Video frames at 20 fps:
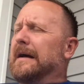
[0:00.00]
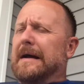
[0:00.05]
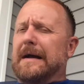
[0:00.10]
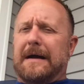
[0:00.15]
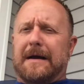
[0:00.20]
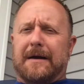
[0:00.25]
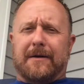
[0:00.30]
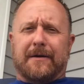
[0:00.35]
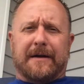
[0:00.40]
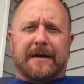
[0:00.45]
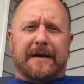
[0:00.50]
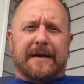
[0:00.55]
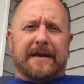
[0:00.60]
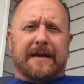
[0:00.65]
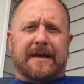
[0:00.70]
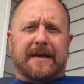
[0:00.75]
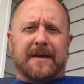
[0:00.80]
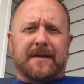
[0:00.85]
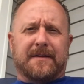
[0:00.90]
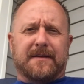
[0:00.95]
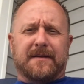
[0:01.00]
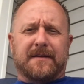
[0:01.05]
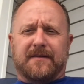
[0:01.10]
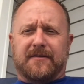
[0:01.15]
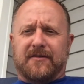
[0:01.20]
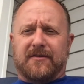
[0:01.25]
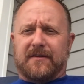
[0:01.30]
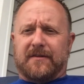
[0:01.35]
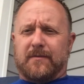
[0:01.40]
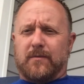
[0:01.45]
All right, I guess it's
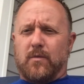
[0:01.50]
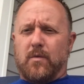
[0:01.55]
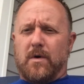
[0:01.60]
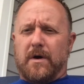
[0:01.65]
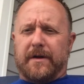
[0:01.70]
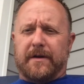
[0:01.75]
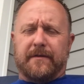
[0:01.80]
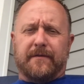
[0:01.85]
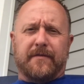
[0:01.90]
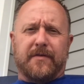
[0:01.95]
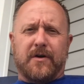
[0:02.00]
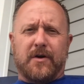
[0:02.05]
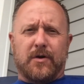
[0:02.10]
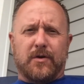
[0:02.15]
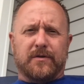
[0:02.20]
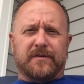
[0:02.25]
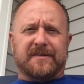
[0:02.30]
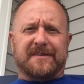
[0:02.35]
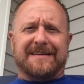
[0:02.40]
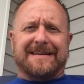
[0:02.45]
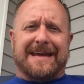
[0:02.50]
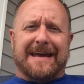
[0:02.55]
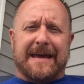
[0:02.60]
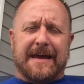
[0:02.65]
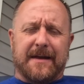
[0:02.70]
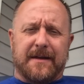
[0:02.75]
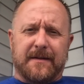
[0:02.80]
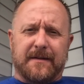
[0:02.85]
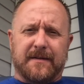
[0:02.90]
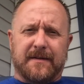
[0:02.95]
just one of those
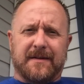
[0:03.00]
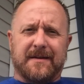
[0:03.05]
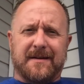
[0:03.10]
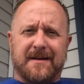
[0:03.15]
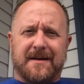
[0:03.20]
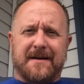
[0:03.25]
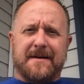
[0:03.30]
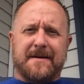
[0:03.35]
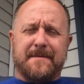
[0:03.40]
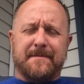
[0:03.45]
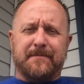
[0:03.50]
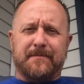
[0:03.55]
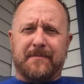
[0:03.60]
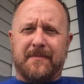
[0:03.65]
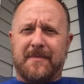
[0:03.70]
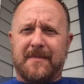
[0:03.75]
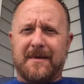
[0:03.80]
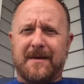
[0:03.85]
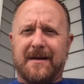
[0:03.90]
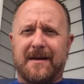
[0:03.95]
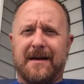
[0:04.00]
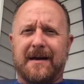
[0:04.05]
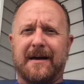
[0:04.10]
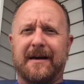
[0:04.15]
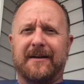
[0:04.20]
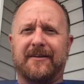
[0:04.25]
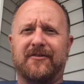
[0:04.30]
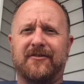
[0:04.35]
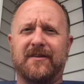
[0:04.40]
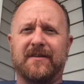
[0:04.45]
days. Um, I
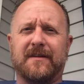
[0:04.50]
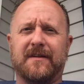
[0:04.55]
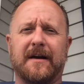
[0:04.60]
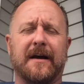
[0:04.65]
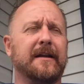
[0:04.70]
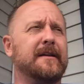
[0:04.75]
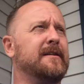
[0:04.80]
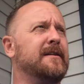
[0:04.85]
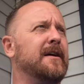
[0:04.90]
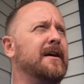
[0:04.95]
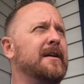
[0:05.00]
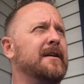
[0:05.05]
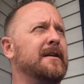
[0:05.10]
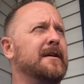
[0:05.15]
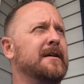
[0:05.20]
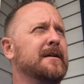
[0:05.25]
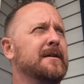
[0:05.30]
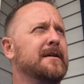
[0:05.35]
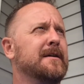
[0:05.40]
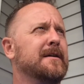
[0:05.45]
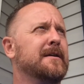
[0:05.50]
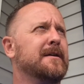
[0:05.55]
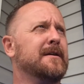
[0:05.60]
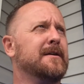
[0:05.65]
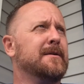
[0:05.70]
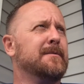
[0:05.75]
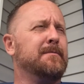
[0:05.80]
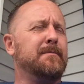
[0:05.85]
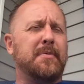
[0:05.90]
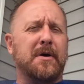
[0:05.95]
just got done
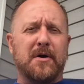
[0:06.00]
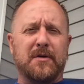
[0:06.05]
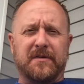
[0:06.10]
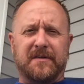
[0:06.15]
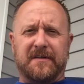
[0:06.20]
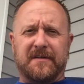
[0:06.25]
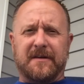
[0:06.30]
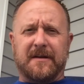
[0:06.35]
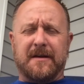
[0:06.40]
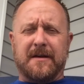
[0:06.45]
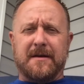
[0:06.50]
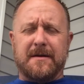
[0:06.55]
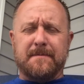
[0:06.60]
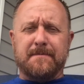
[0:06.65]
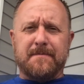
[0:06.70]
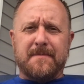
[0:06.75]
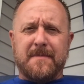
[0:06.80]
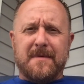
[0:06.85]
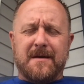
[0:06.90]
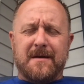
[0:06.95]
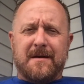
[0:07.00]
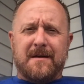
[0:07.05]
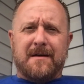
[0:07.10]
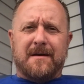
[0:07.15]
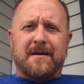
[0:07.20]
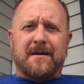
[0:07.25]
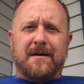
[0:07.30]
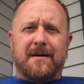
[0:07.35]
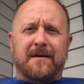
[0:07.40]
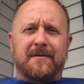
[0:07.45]
posting
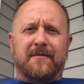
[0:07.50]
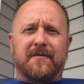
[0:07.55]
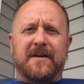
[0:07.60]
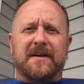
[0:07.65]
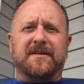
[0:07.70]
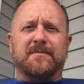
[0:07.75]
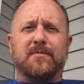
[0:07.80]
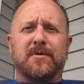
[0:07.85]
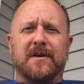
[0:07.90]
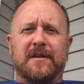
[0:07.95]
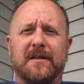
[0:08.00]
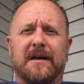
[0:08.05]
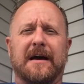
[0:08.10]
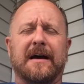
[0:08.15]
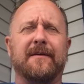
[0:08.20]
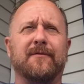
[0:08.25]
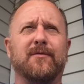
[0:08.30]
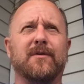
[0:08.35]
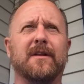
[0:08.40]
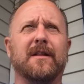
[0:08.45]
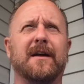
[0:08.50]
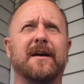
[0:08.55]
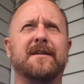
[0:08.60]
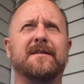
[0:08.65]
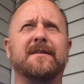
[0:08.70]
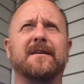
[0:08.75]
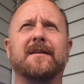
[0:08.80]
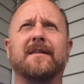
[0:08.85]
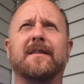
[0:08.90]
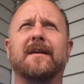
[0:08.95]
uh, Facebook Live,
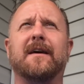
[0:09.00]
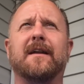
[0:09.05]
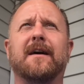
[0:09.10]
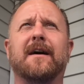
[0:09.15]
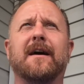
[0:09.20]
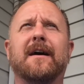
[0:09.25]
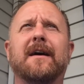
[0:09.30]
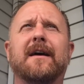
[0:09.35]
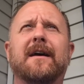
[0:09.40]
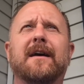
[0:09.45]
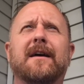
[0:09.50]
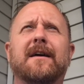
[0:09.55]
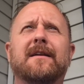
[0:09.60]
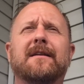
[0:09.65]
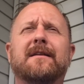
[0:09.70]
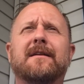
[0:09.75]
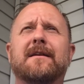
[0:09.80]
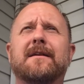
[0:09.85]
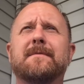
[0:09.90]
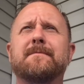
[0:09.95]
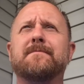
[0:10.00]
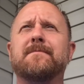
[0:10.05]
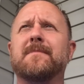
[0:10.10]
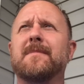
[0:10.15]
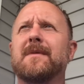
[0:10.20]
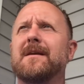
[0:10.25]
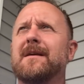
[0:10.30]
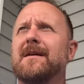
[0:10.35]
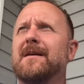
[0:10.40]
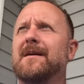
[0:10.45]
realizing that I had um,
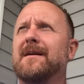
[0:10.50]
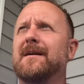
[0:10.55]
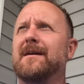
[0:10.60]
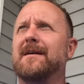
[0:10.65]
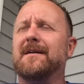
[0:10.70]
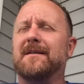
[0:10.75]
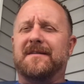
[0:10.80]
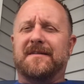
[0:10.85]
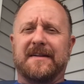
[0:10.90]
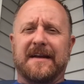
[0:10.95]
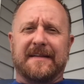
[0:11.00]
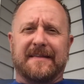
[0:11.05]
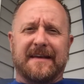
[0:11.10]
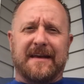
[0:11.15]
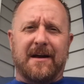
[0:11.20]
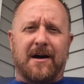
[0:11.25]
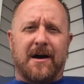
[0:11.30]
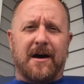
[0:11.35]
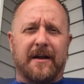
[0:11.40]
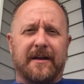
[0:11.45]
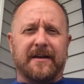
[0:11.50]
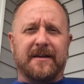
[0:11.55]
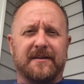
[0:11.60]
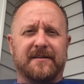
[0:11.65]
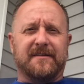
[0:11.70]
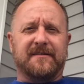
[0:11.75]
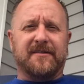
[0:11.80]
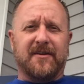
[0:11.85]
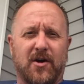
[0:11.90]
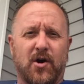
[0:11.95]
set the
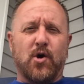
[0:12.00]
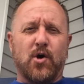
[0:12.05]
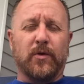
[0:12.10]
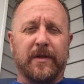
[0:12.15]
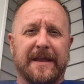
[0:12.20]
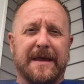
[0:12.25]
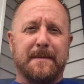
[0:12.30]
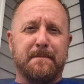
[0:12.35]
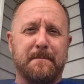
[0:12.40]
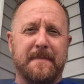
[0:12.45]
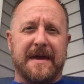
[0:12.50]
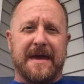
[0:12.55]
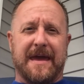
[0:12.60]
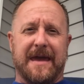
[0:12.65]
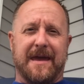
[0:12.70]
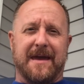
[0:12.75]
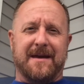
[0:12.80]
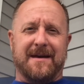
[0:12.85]
audience to only me.